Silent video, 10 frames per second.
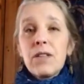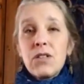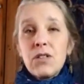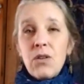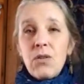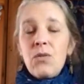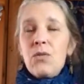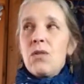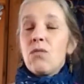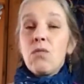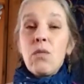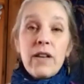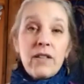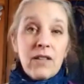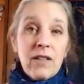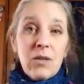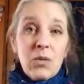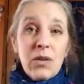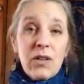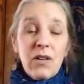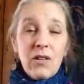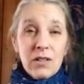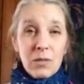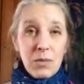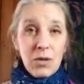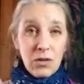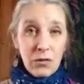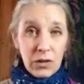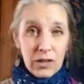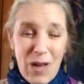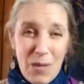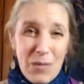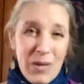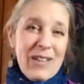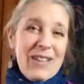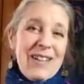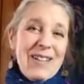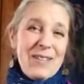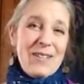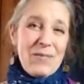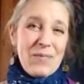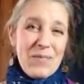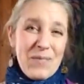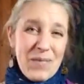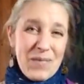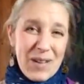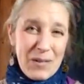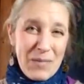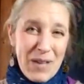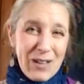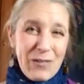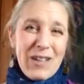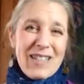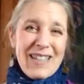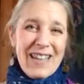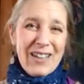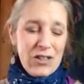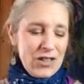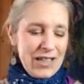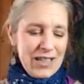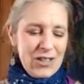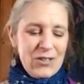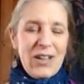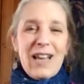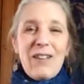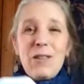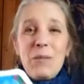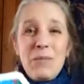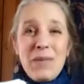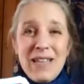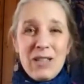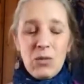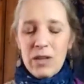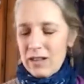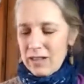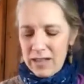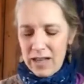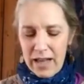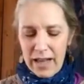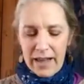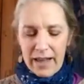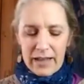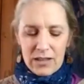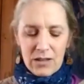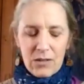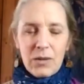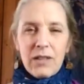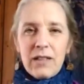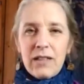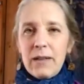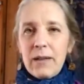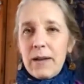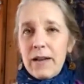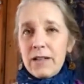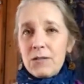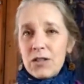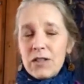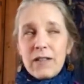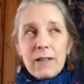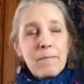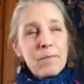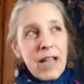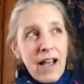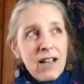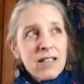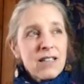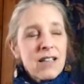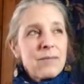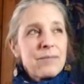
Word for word: so resonant with all this beautiful feminine mm, uh, manifesting energy to have the bees with us. And so we're gonna, I'm just gonna ask